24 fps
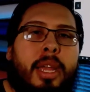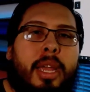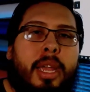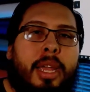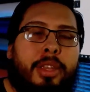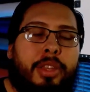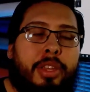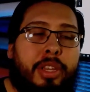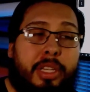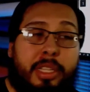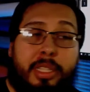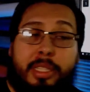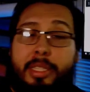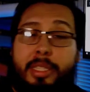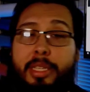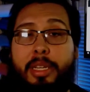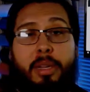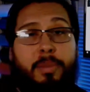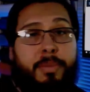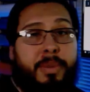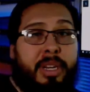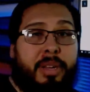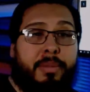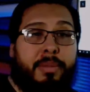And you can
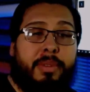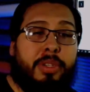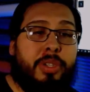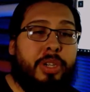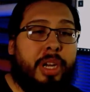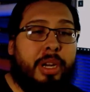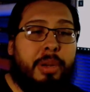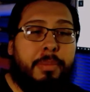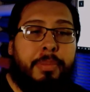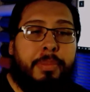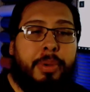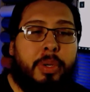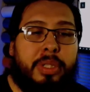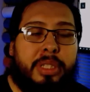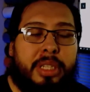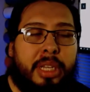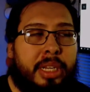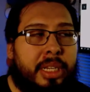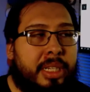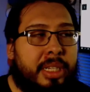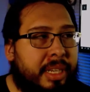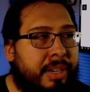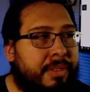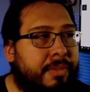tell, I mean, I've been trying to post at
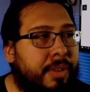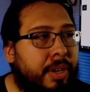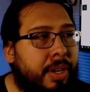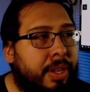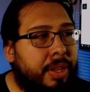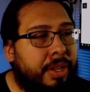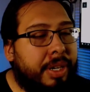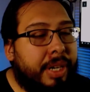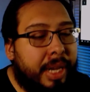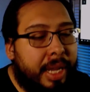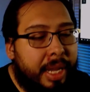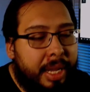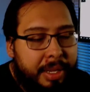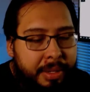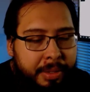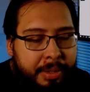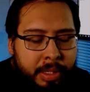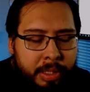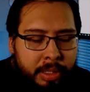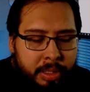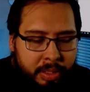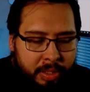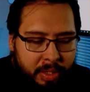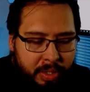least every other day.
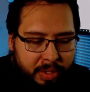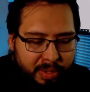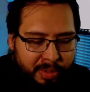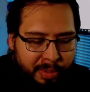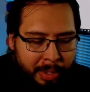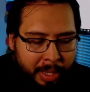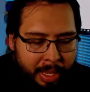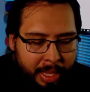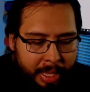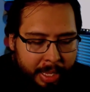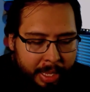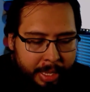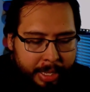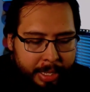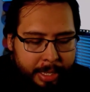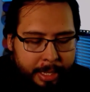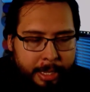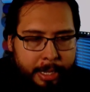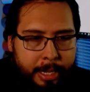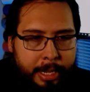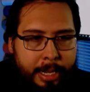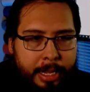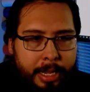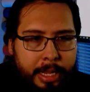So
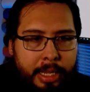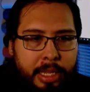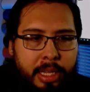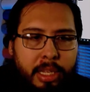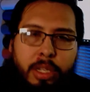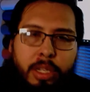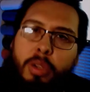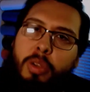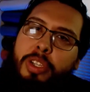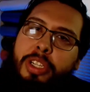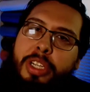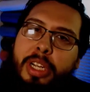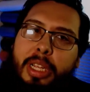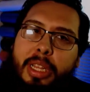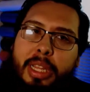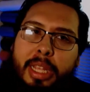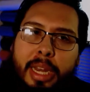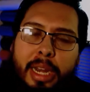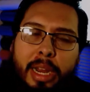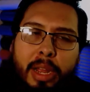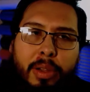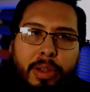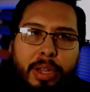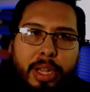go check
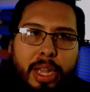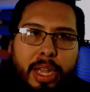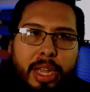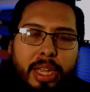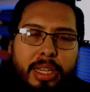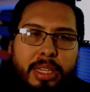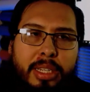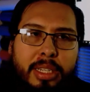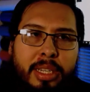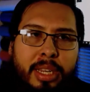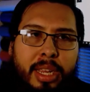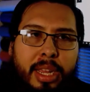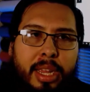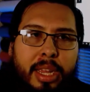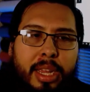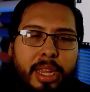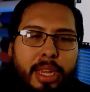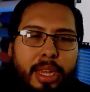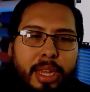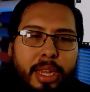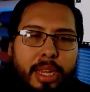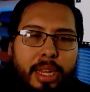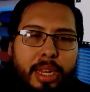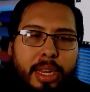that out, guys.
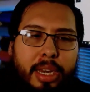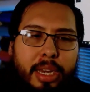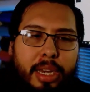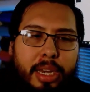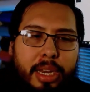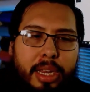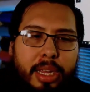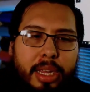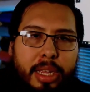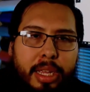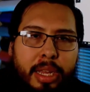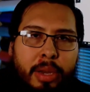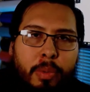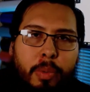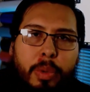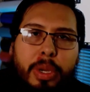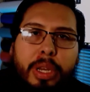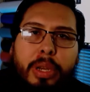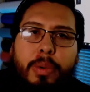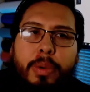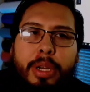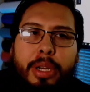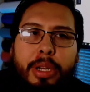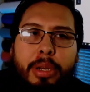And I
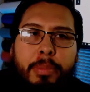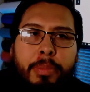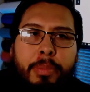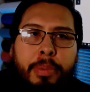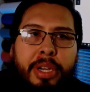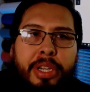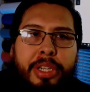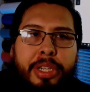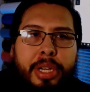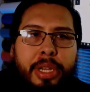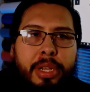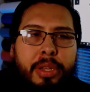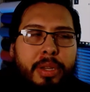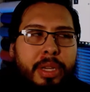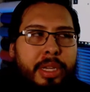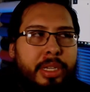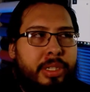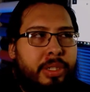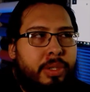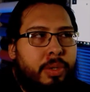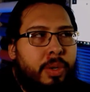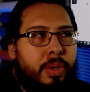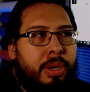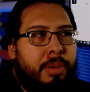really, really appreciate you
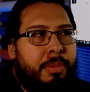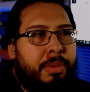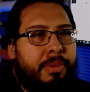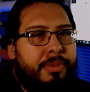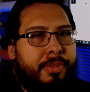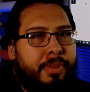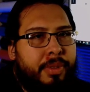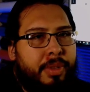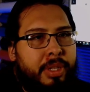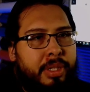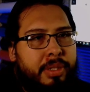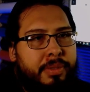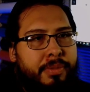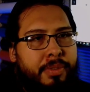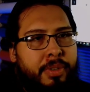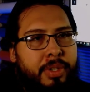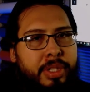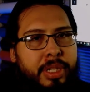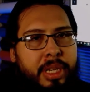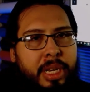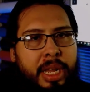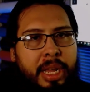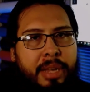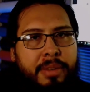guys joining me for this
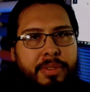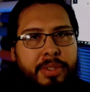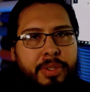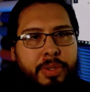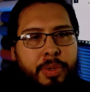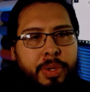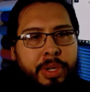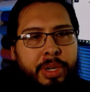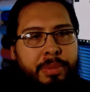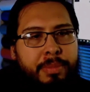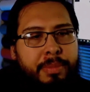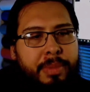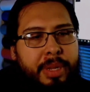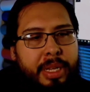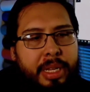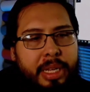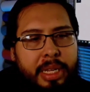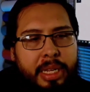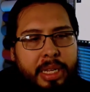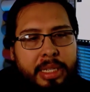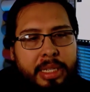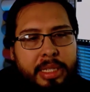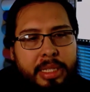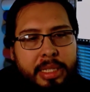first live stream.
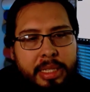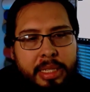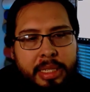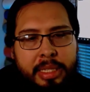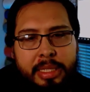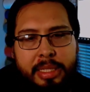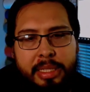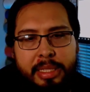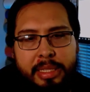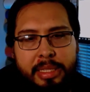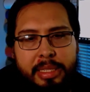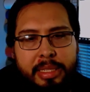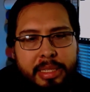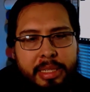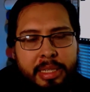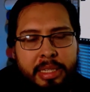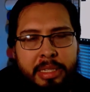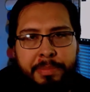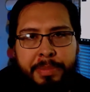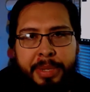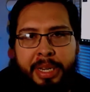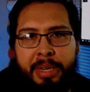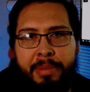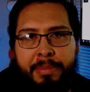It's
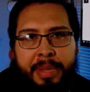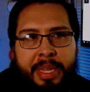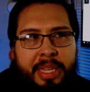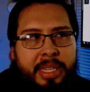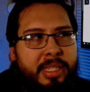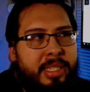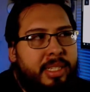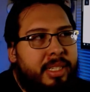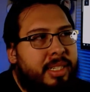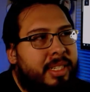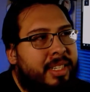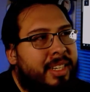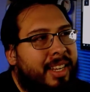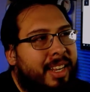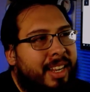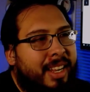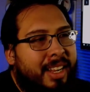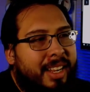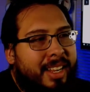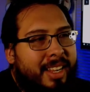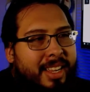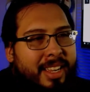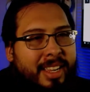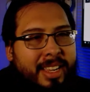been amazing.
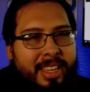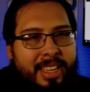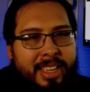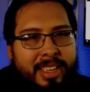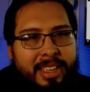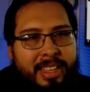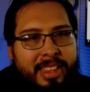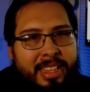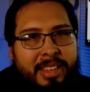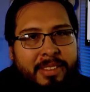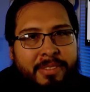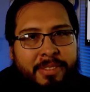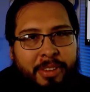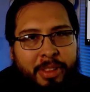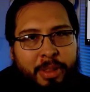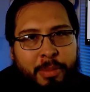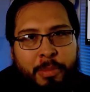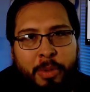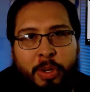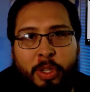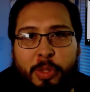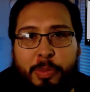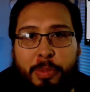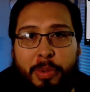I think for the
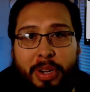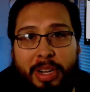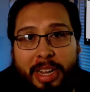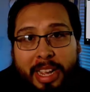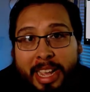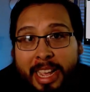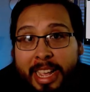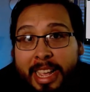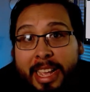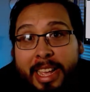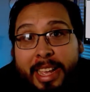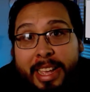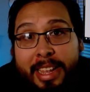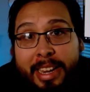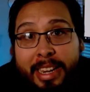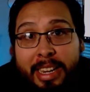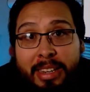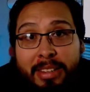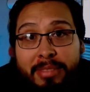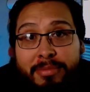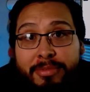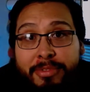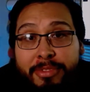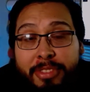most part, I
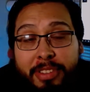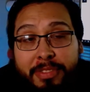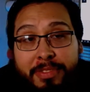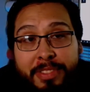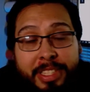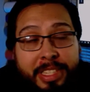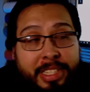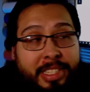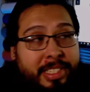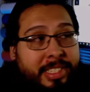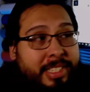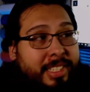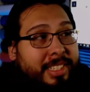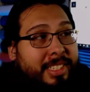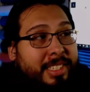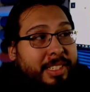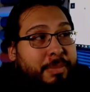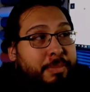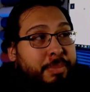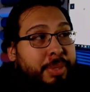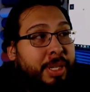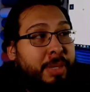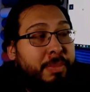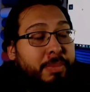had 15 to
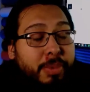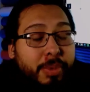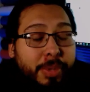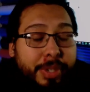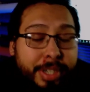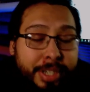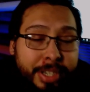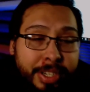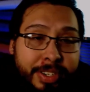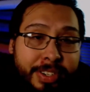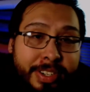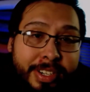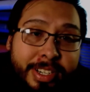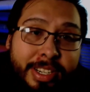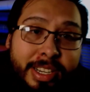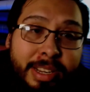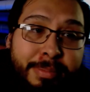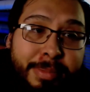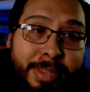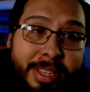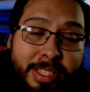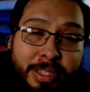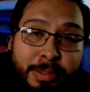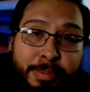16 people in here. And I
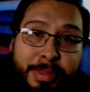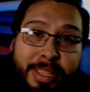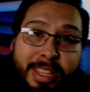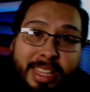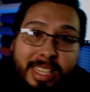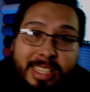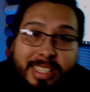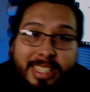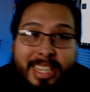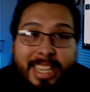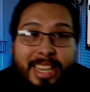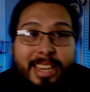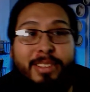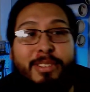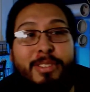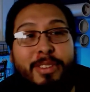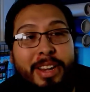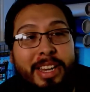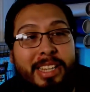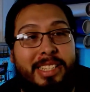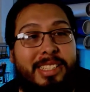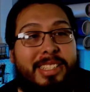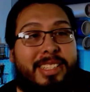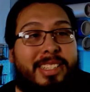mean, to me, that's kind of
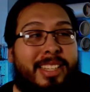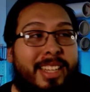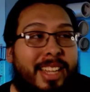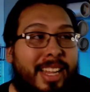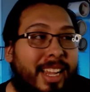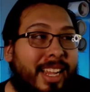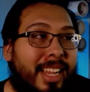crazy.